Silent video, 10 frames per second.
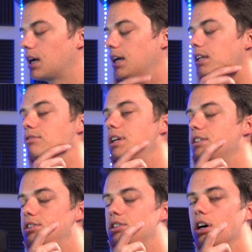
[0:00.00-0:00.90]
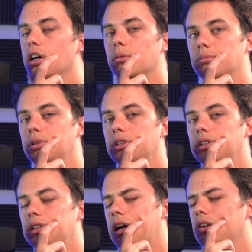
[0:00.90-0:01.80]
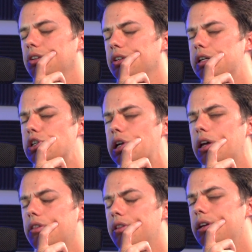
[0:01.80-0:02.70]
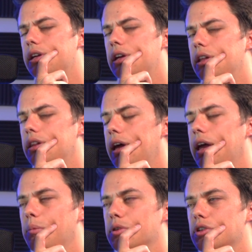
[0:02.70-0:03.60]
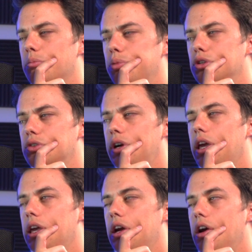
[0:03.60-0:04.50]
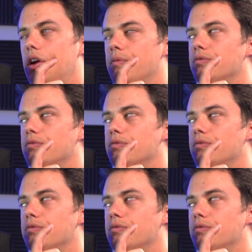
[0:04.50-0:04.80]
kind of a dumb calculation, I think, that Amazon puts right here